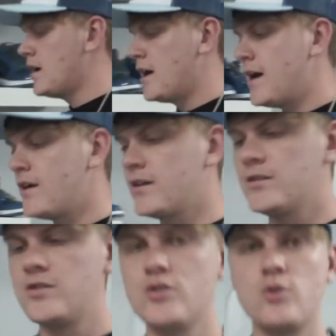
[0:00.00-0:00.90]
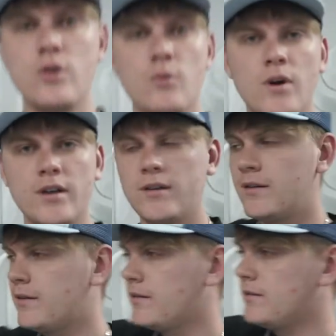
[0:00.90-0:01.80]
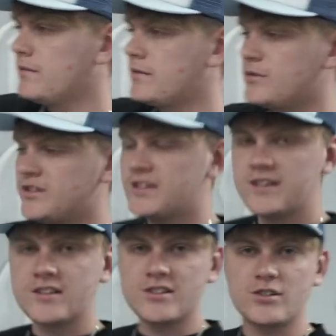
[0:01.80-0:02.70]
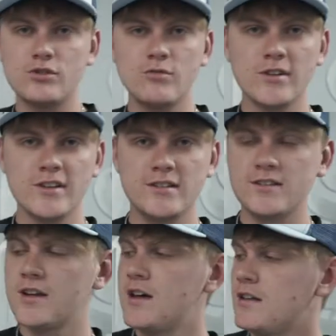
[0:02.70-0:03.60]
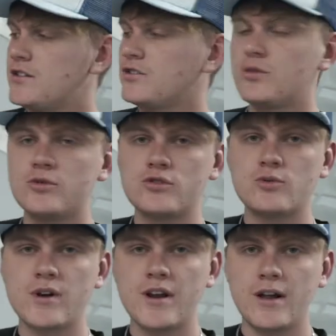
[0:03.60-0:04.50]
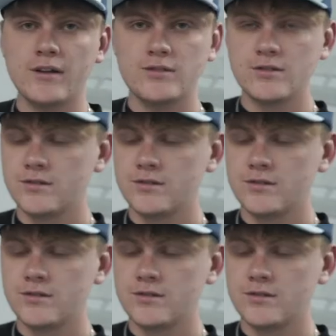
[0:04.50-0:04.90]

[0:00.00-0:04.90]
Heritage, Jordan one. You see this? This is a new release. This is two hundred twenty dollars.